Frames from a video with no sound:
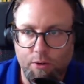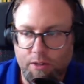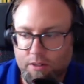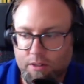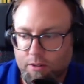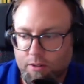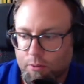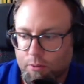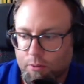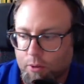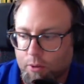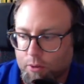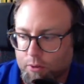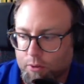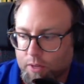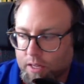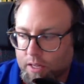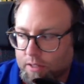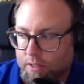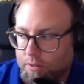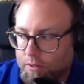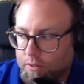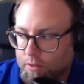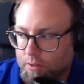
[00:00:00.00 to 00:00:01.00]
Whether
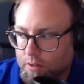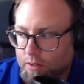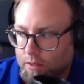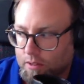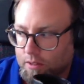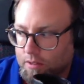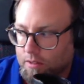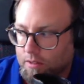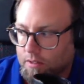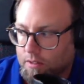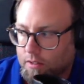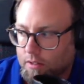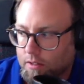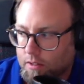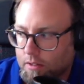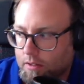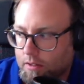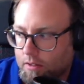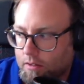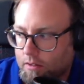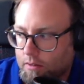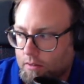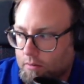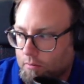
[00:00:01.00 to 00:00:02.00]
that's
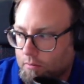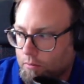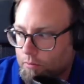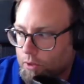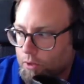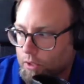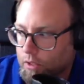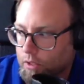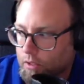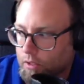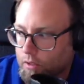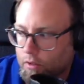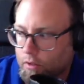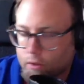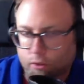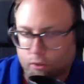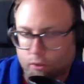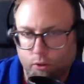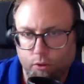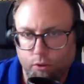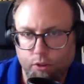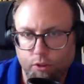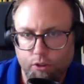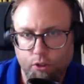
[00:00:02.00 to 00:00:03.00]
the
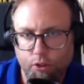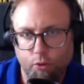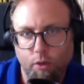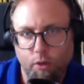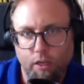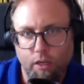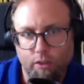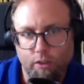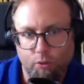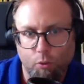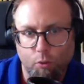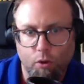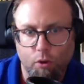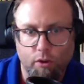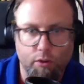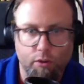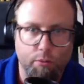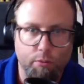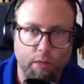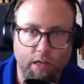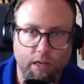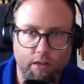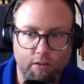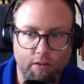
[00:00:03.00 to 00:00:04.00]
32-ounce water
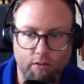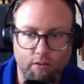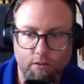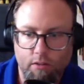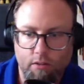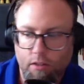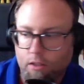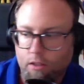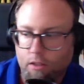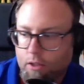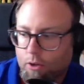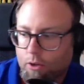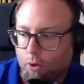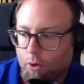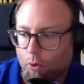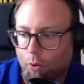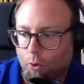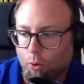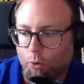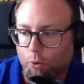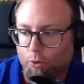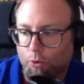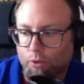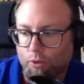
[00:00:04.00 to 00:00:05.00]
bottle
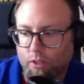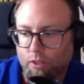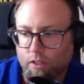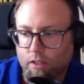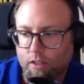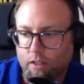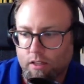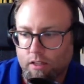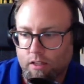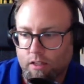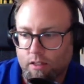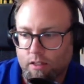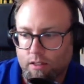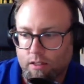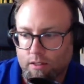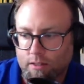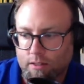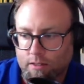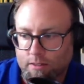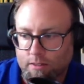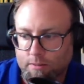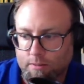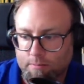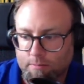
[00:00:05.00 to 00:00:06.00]
or the
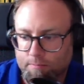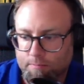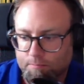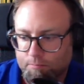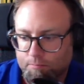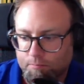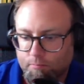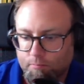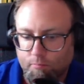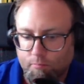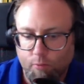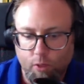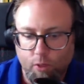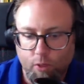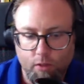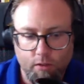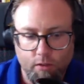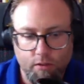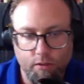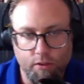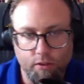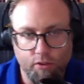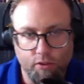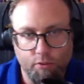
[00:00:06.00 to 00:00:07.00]

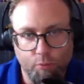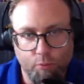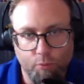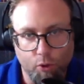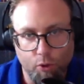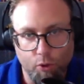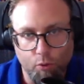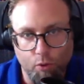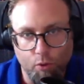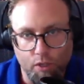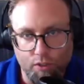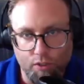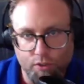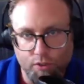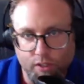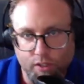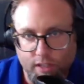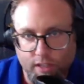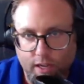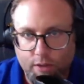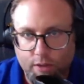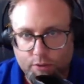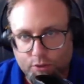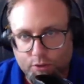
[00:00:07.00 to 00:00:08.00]
smartwatch that
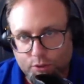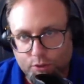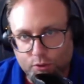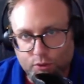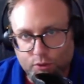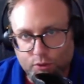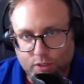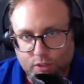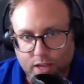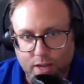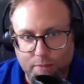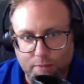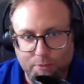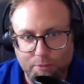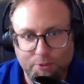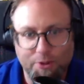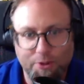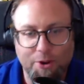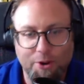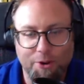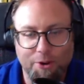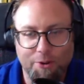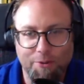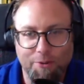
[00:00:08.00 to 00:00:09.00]
counts your steps
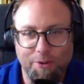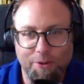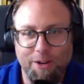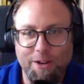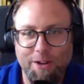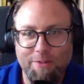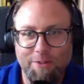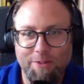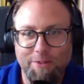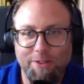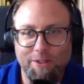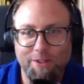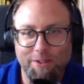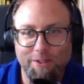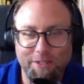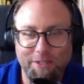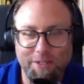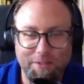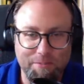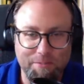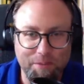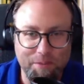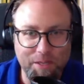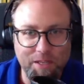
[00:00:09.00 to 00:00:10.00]
or whatever they're going
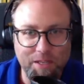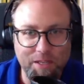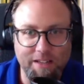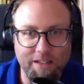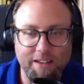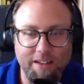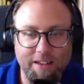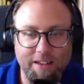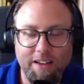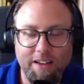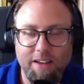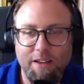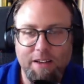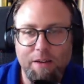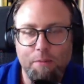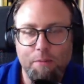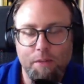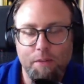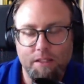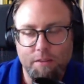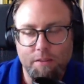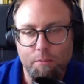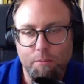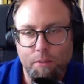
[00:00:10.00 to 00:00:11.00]
to be.
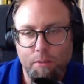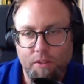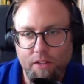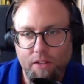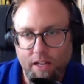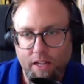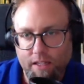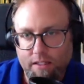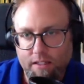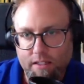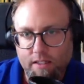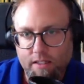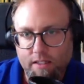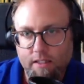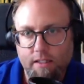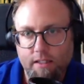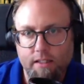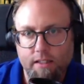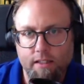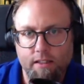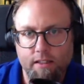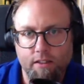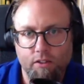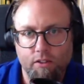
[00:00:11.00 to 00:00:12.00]
But the idea
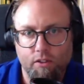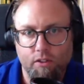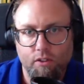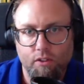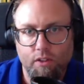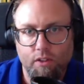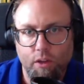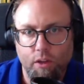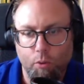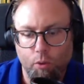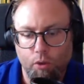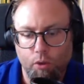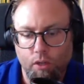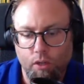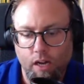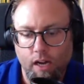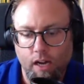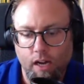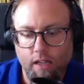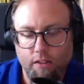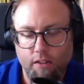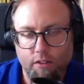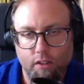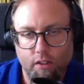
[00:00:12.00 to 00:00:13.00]
is that we're
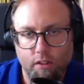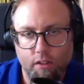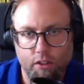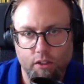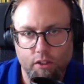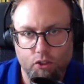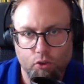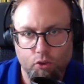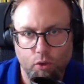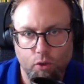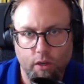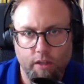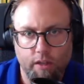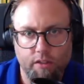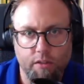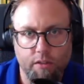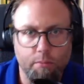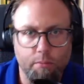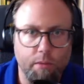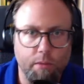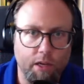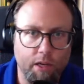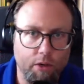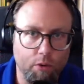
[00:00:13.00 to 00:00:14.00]
constantly trying to
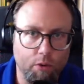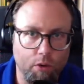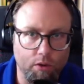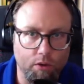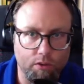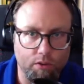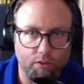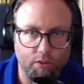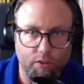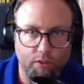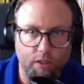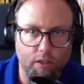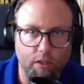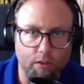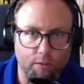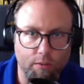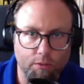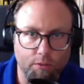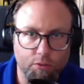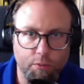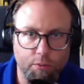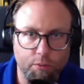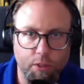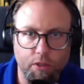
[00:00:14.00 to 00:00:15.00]
better
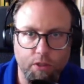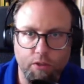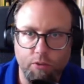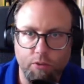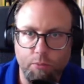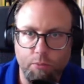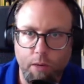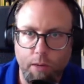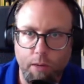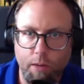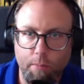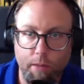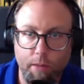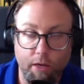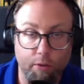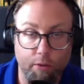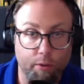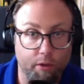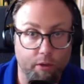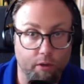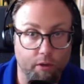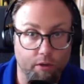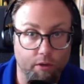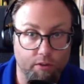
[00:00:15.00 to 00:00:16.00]
ourselves, because by
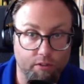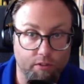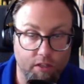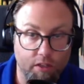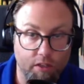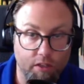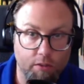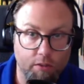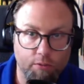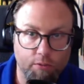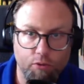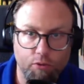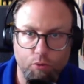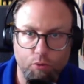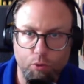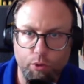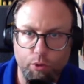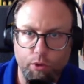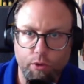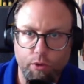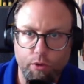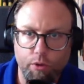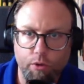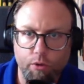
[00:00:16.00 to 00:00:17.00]
bettering ourselves
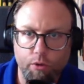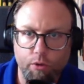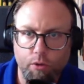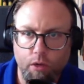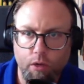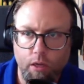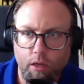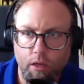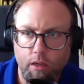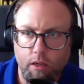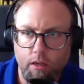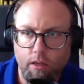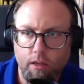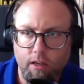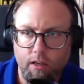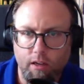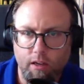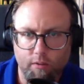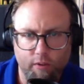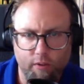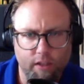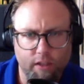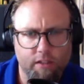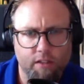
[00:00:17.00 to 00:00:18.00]
we're
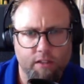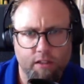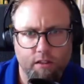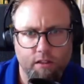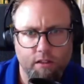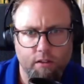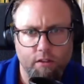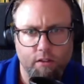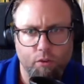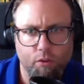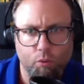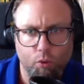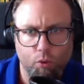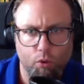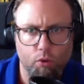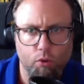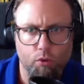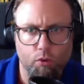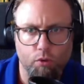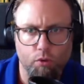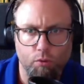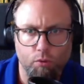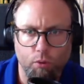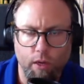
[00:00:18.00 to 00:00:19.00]
affecting the
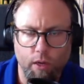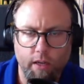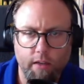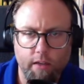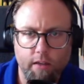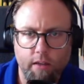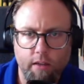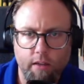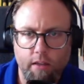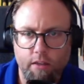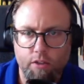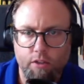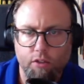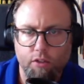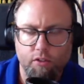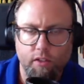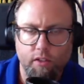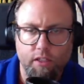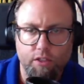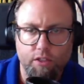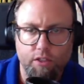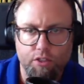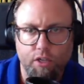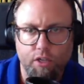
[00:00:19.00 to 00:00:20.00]
world, right? And just
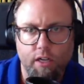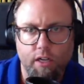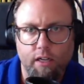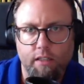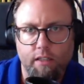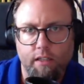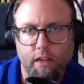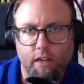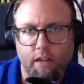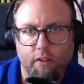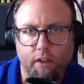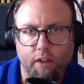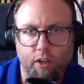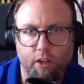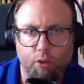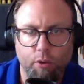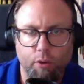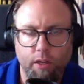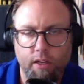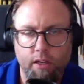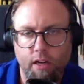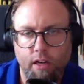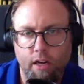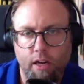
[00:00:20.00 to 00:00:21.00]
like John got that
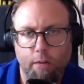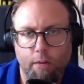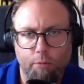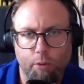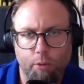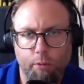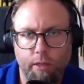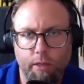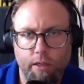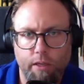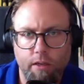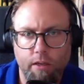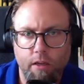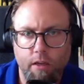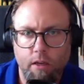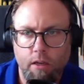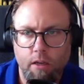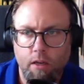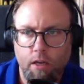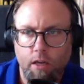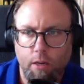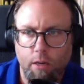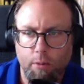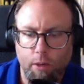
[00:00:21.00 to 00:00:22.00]
great compliment
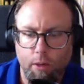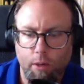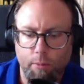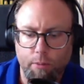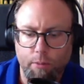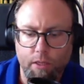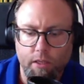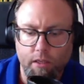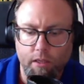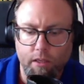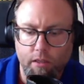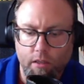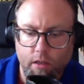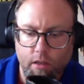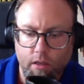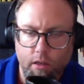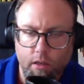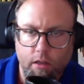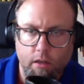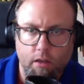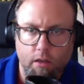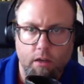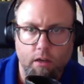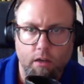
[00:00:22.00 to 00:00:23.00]
about being
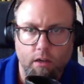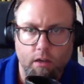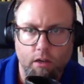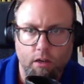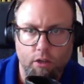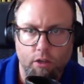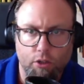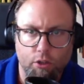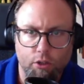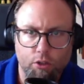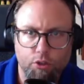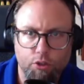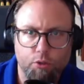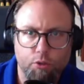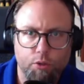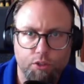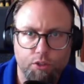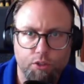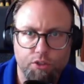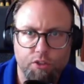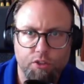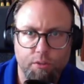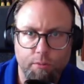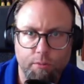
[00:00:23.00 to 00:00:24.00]
a good
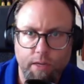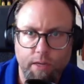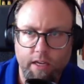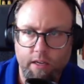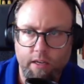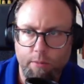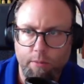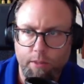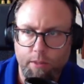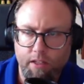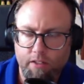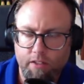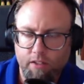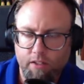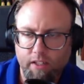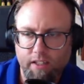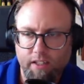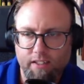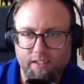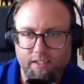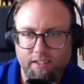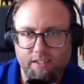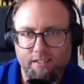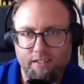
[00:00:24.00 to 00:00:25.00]
Christian man, I mean, that's like
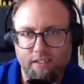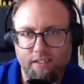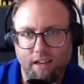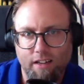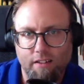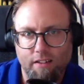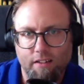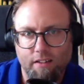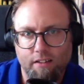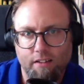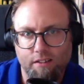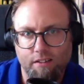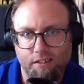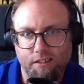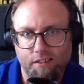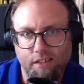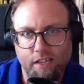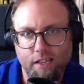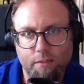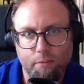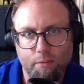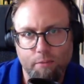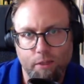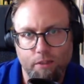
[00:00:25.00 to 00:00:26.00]
a solid
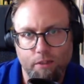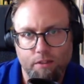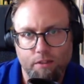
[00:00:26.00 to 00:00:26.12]
statement.